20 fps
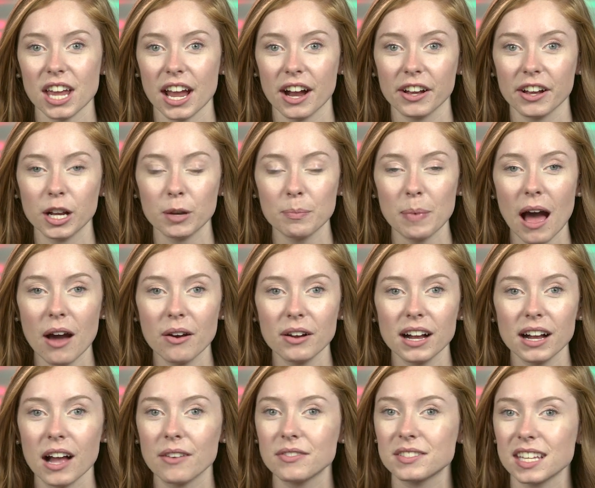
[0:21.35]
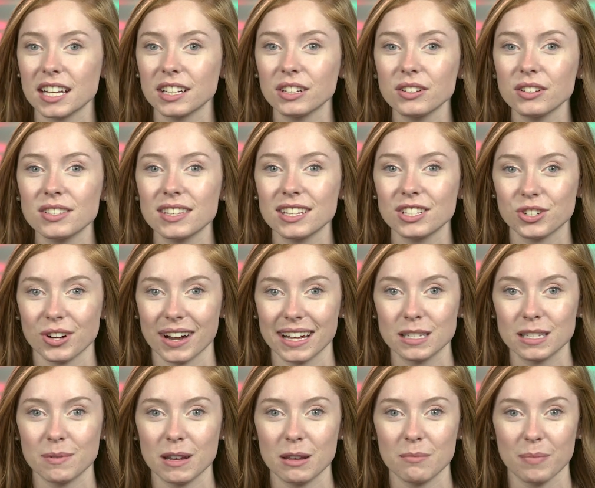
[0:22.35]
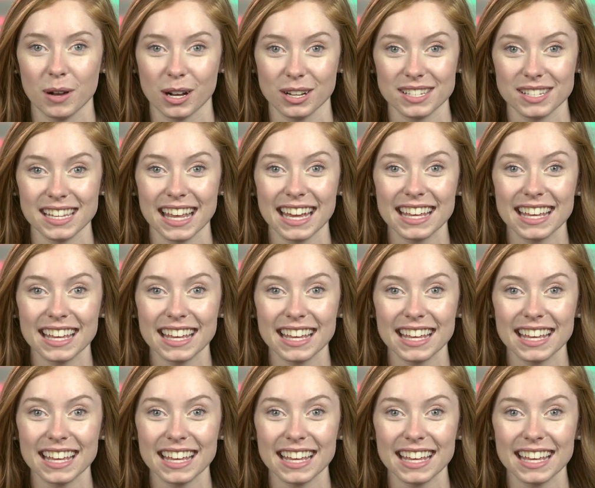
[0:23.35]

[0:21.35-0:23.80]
carrier power of signals that transmit in bursts